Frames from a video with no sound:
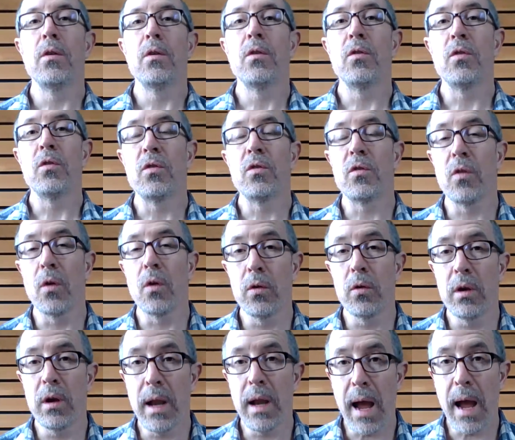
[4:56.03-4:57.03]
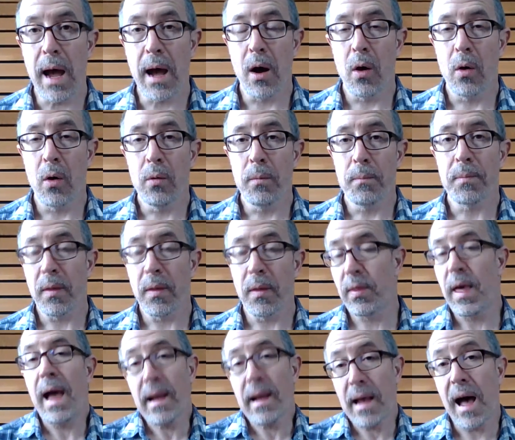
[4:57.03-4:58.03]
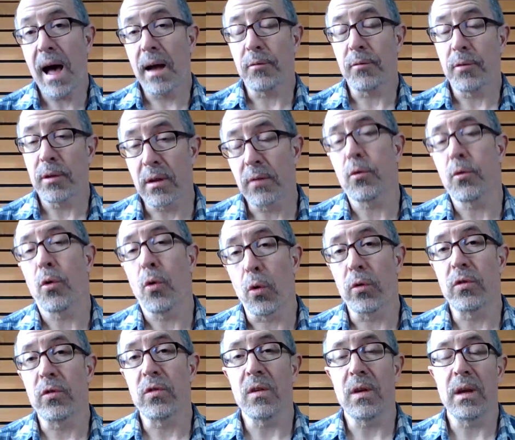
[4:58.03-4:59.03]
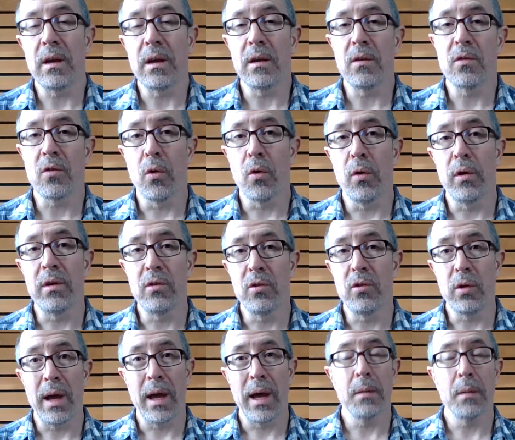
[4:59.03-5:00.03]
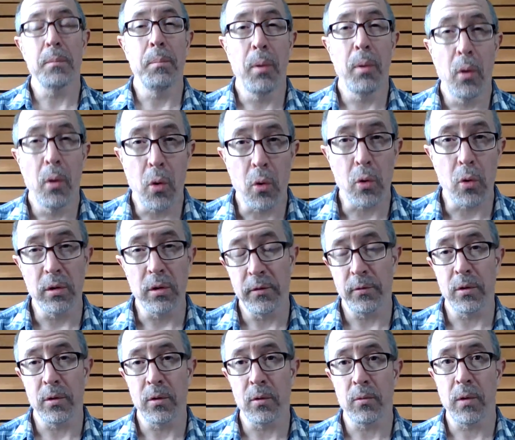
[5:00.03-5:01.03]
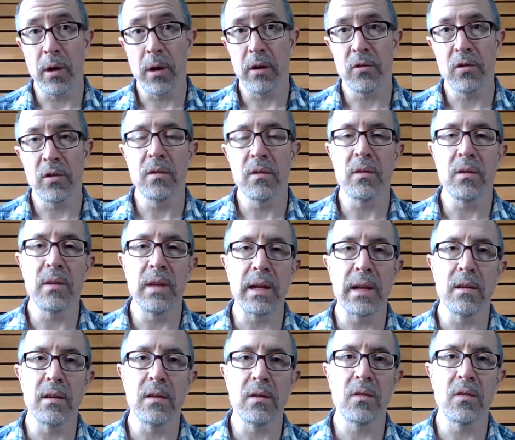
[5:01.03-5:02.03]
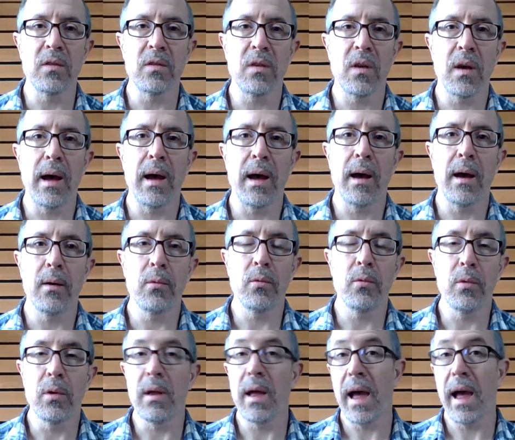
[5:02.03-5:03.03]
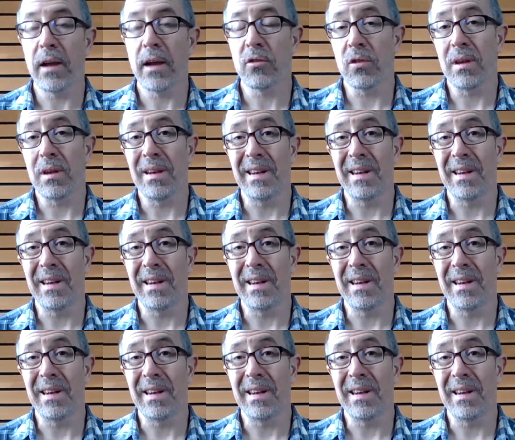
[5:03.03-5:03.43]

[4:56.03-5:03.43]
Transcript: So now that conflict, of course, is going to end poorly for the Russians. Nicholas will actually